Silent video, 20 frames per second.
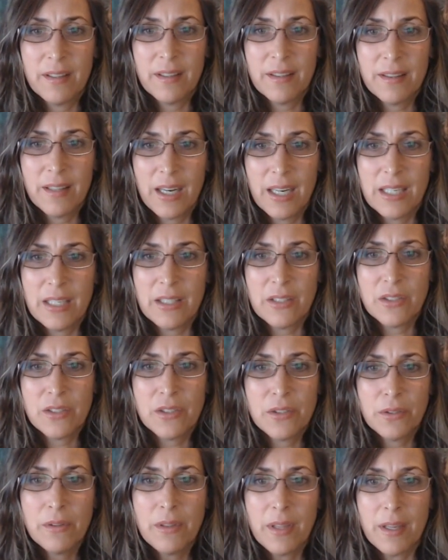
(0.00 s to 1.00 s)
that I need to
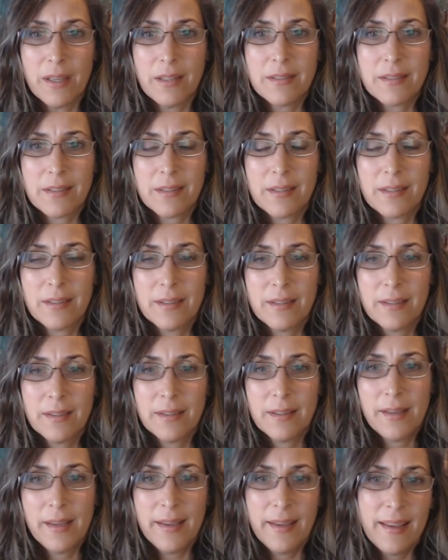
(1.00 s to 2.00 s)
do this?
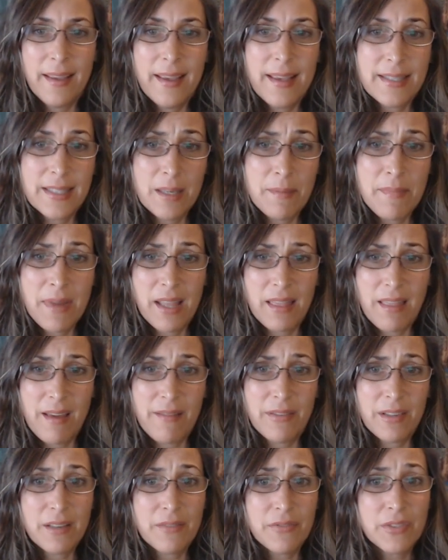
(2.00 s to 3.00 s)
Is it my
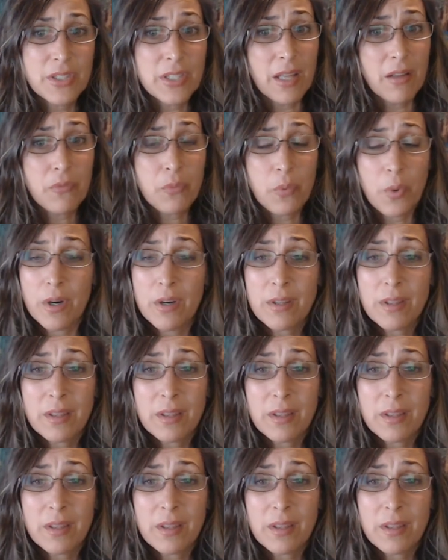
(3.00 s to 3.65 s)
level of self-worth?